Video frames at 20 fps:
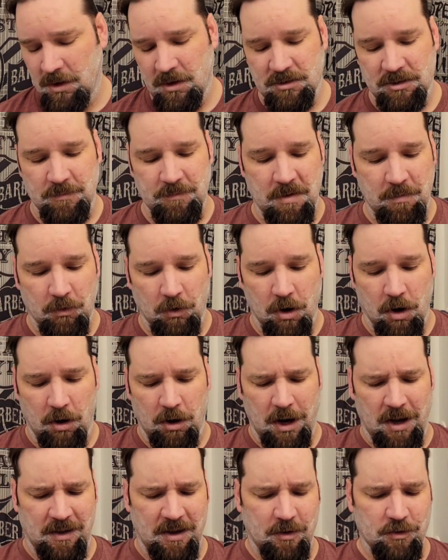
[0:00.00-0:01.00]
Some people call it,
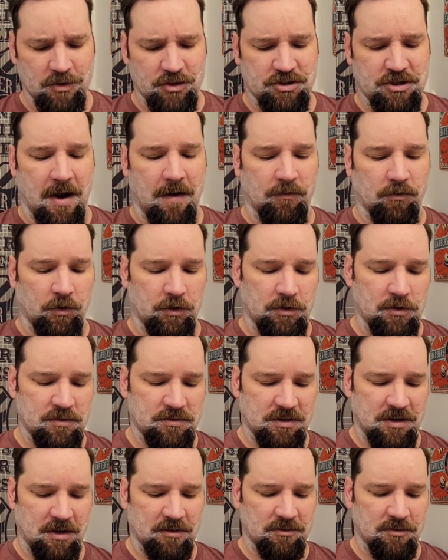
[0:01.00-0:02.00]
I think it was Shave
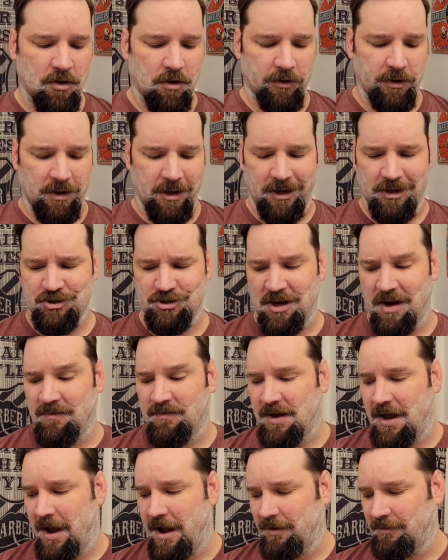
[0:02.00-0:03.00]
326, call it like a shave
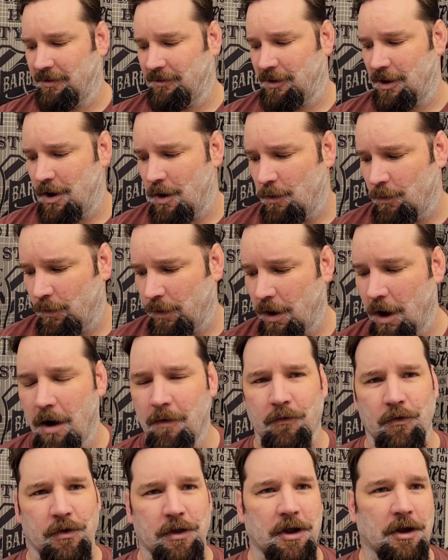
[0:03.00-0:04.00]
tax. Like they only
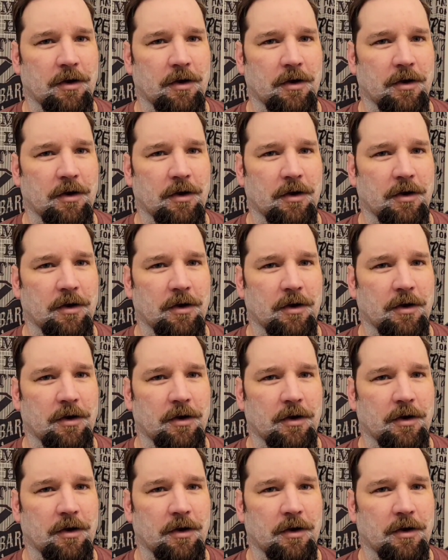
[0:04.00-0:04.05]
offer the